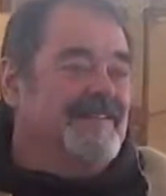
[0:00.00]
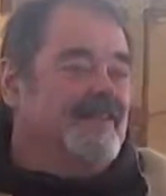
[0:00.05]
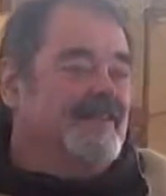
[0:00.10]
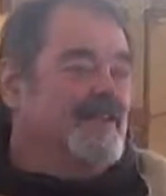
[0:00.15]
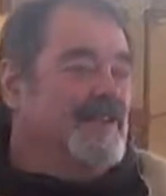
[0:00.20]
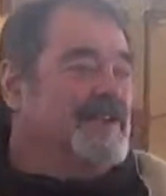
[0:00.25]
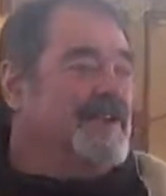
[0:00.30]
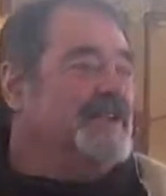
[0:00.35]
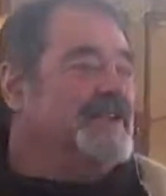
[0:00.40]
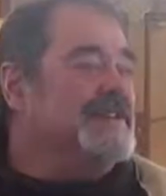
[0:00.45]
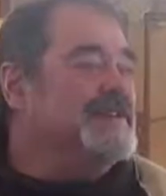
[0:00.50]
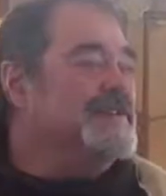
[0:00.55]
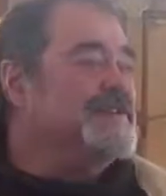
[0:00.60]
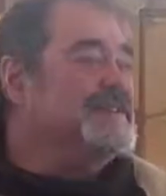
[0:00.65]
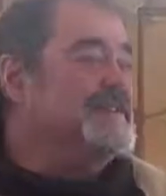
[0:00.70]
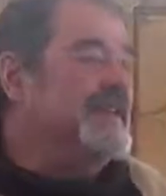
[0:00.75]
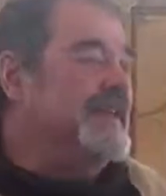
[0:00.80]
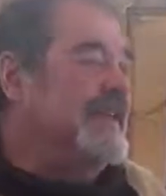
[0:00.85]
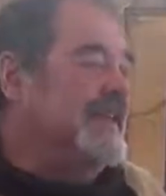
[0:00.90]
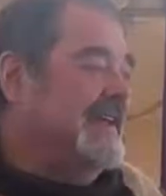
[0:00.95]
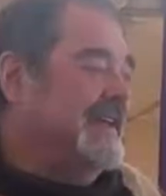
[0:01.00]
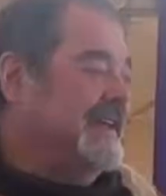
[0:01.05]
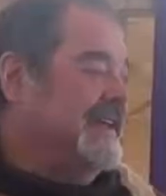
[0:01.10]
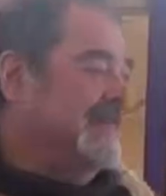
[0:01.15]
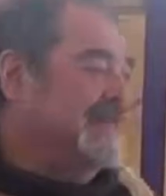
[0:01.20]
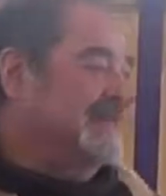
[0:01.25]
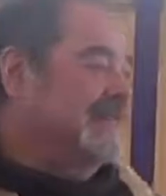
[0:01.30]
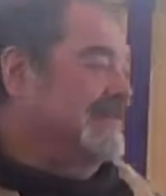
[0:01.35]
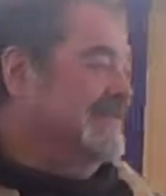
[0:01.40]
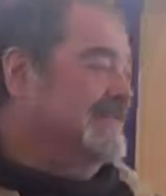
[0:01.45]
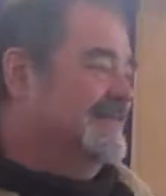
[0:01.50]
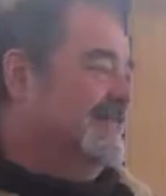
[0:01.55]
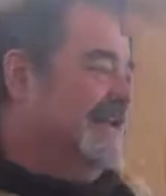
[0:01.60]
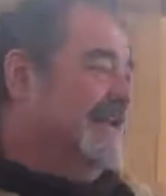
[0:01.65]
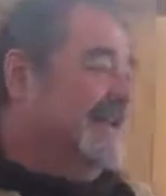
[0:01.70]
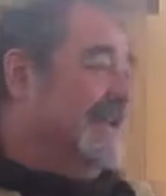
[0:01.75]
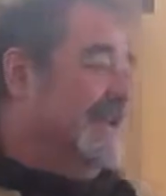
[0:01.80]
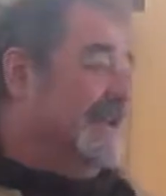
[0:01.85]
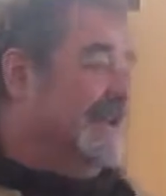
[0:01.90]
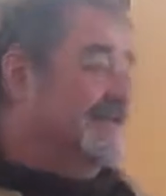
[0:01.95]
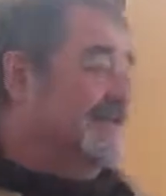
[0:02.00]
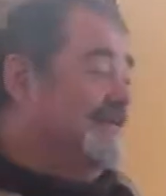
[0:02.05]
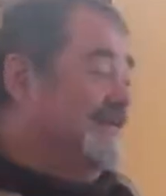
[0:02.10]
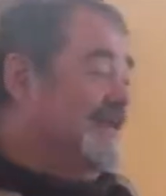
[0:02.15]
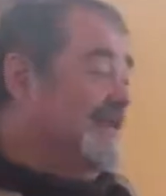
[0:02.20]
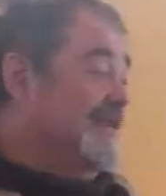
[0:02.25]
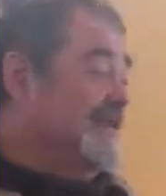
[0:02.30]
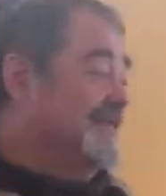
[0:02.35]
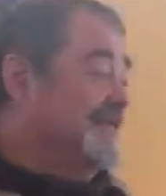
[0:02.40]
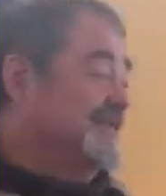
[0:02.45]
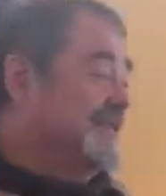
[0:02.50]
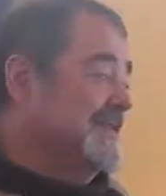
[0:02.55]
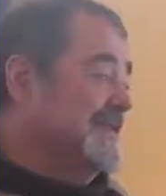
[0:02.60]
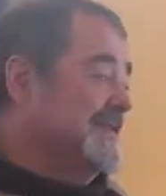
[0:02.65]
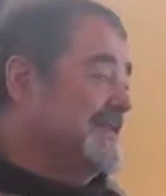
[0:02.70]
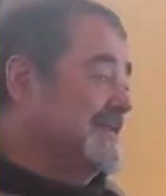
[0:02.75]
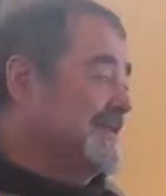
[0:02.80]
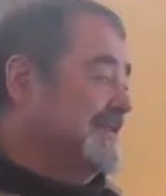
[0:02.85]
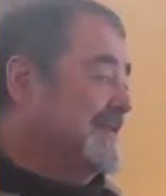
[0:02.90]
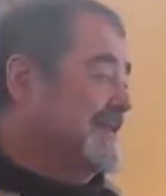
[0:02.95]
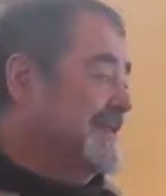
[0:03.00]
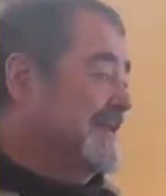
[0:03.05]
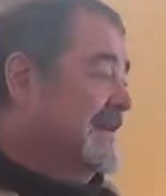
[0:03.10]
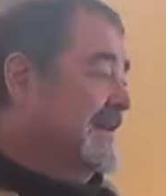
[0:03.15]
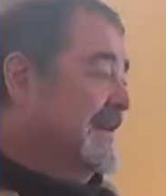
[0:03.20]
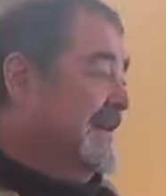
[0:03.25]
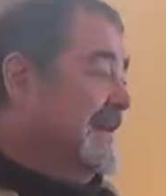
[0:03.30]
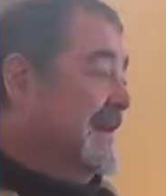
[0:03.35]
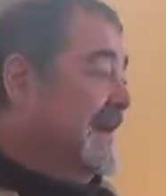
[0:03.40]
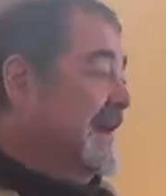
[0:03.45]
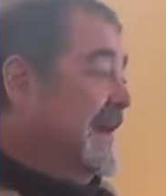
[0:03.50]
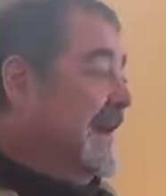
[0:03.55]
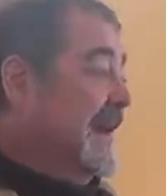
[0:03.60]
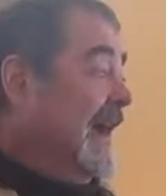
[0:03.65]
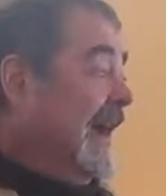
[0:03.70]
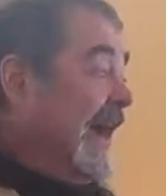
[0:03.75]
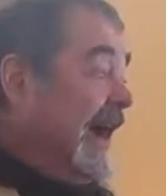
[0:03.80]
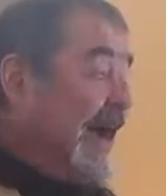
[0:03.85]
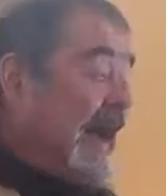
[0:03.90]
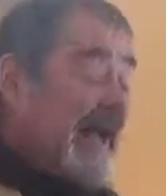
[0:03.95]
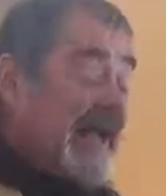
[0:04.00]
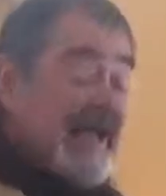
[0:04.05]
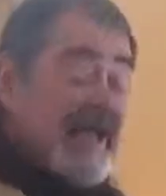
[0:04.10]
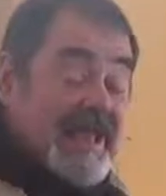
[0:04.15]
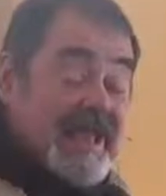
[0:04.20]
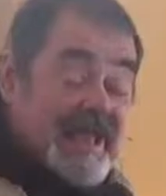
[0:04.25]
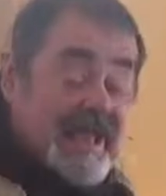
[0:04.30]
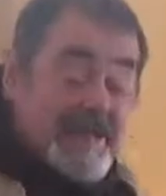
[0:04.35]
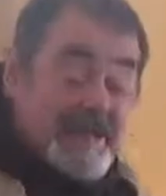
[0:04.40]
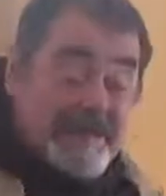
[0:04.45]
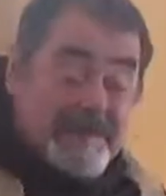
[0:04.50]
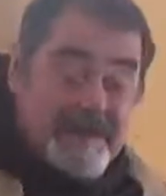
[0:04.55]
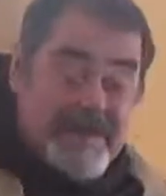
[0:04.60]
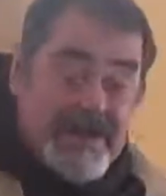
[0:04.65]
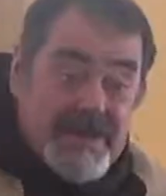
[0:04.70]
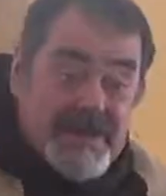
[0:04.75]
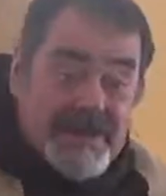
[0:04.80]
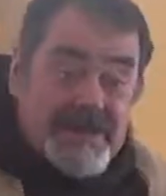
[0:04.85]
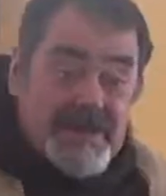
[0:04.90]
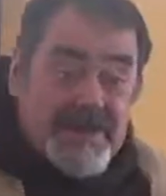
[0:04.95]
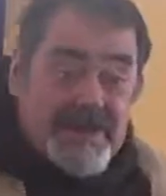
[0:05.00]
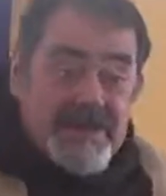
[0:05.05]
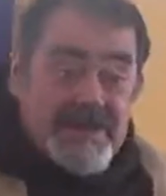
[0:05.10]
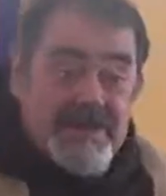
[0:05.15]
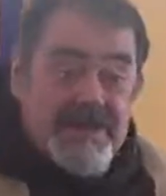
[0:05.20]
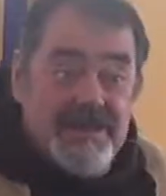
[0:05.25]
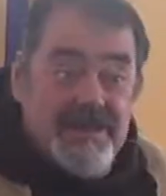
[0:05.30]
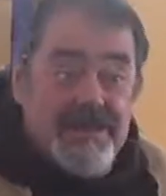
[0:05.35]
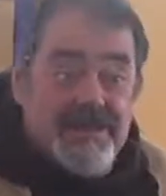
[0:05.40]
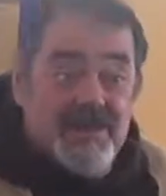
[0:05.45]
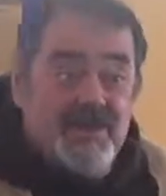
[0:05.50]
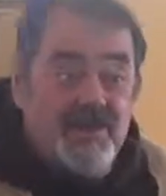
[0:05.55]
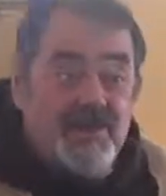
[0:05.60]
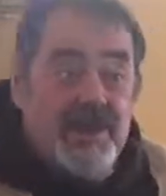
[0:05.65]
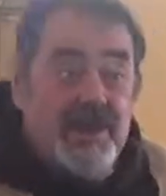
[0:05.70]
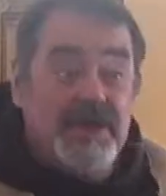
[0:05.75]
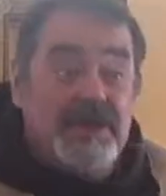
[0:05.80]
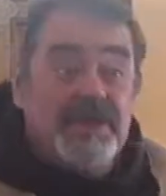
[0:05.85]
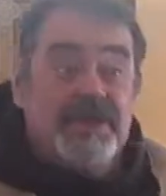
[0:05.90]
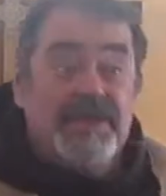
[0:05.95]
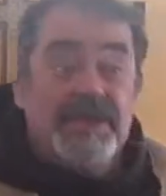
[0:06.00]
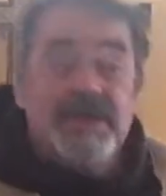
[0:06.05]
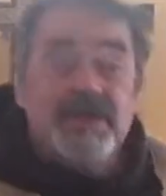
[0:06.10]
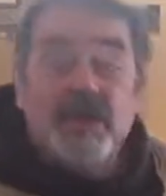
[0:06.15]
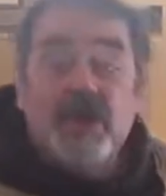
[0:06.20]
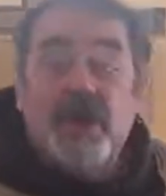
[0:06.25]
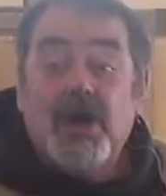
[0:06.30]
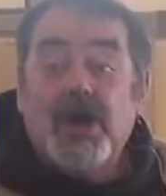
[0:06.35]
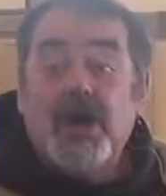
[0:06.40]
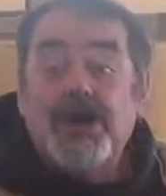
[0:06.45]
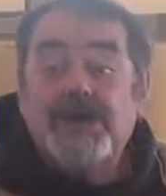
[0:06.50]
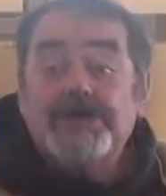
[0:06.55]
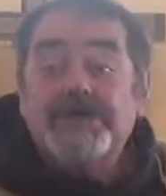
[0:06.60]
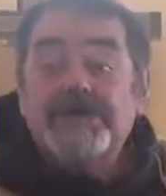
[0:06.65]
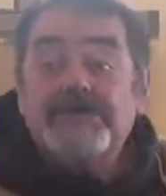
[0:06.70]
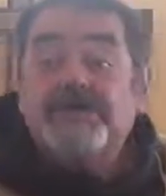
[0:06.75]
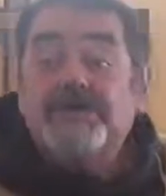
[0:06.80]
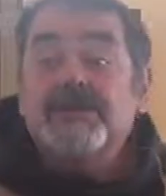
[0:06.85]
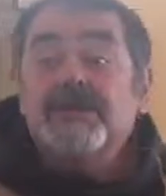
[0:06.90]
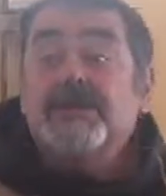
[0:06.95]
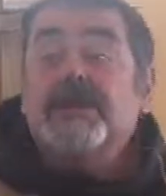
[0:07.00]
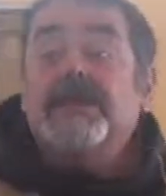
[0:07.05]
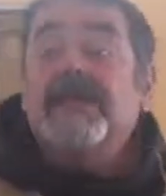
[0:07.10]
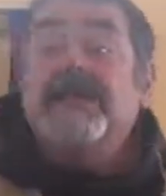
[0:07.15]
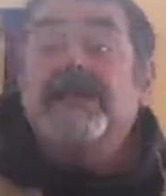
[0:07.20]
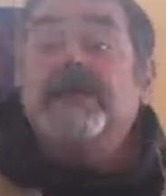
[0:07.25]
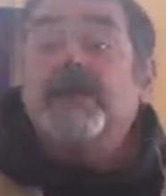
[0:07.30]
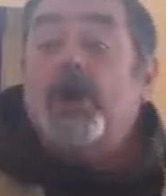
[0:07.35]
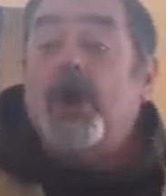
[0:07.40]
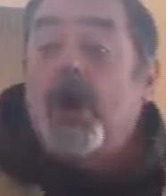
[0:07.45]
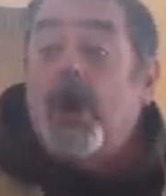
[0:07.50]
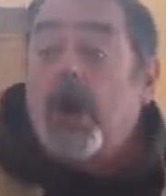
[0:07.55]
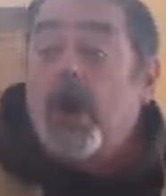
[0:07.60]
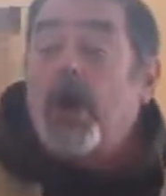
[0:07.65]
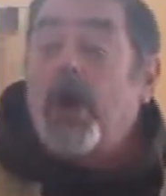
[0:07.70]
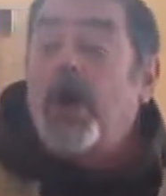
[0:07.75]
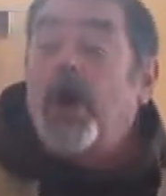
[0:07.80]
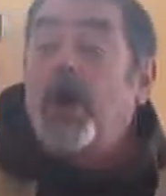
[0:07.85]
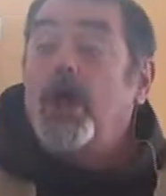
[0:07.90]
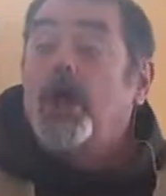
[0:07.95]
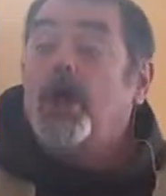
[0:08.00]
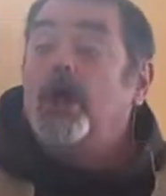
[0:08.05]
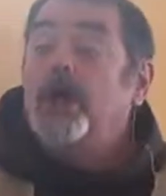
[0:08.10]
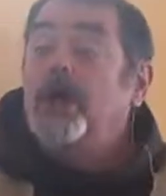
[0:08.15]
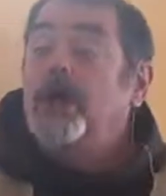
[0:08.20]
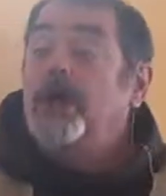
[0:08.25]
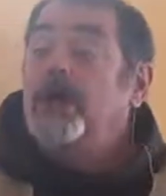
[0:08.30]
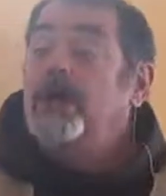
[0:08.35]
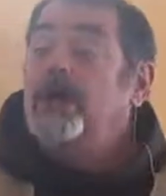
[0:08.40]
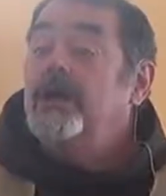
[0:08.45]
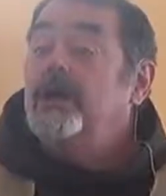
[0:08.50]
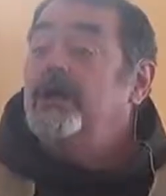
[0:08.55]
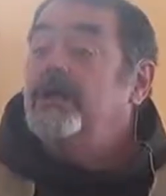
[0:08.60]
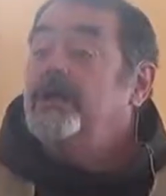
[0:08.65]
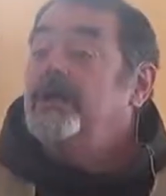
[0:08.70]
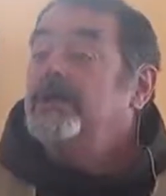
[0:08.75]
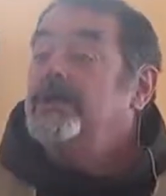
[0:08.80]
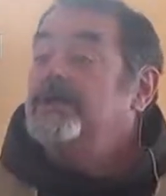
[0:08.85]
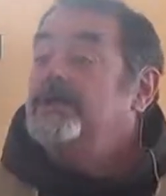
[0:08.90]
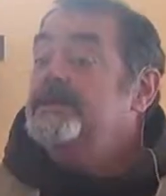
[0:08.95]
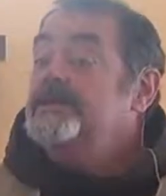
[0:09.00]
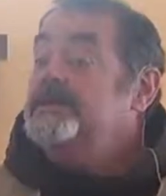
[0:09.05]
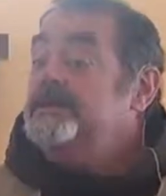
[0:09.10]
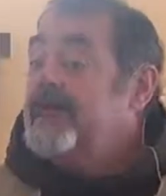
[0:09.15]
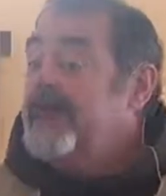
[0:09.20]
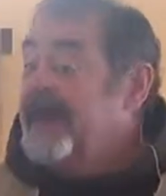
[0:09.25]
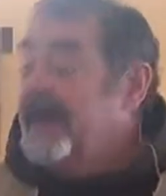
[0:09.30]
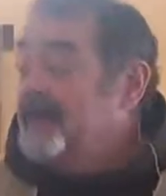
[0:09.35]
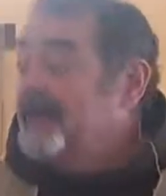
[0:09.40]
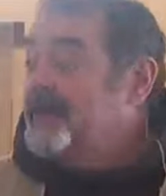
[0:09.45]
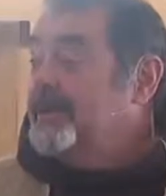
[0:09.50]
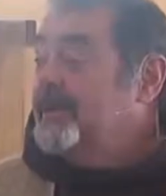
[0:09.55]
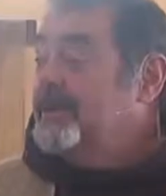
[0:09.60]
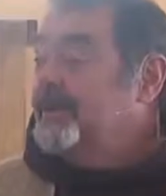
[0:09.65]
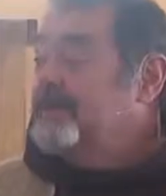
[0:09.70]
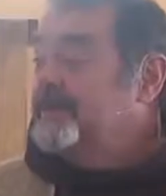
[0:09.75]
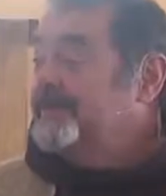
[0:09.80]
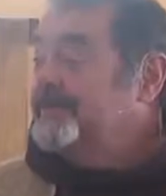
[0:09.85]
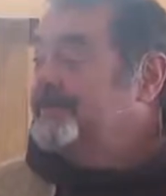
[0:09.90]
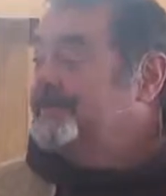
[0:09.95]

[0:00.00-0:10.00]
What he is saying in that phrase is, I am the one that caused it all to happen.